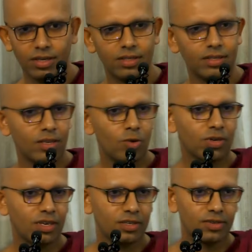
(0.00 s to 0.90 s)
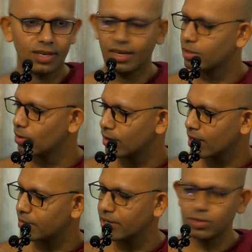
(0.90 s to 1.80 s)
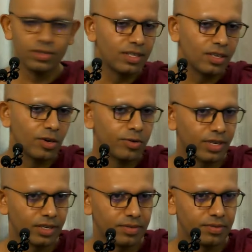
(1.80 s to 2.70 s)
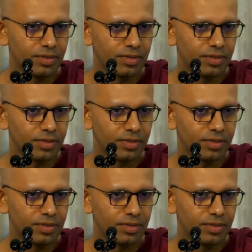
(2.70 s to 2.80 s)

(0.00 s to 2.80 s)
under this coconut tree and you look up and you see the coconut.